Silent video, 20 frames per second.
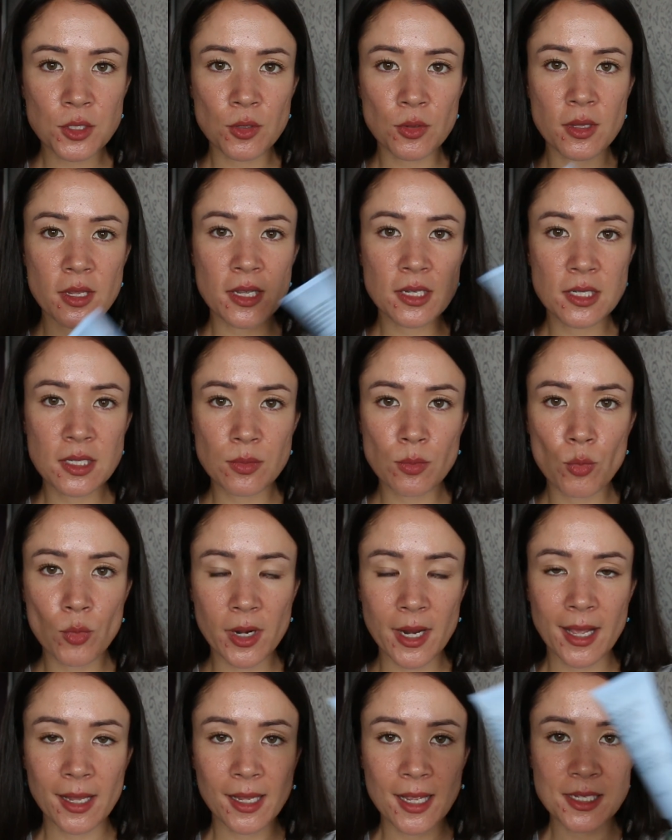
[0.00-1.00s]
So this,
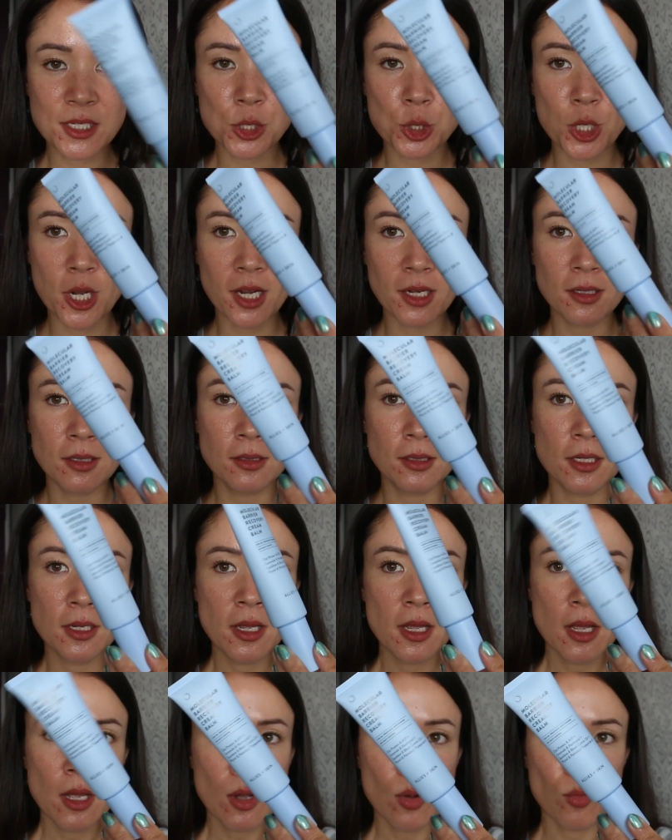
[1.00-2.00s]
when I last checked,
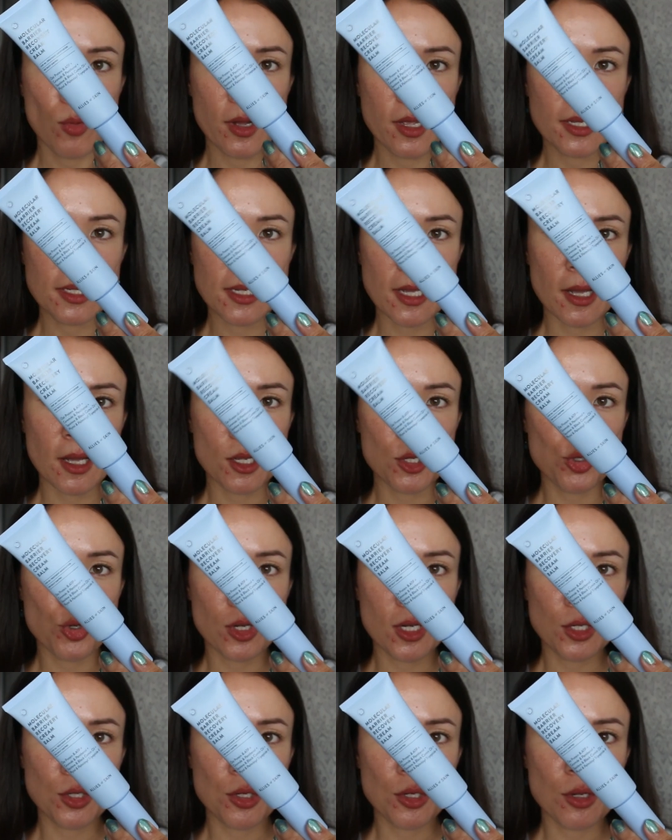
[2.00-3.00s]
was $102,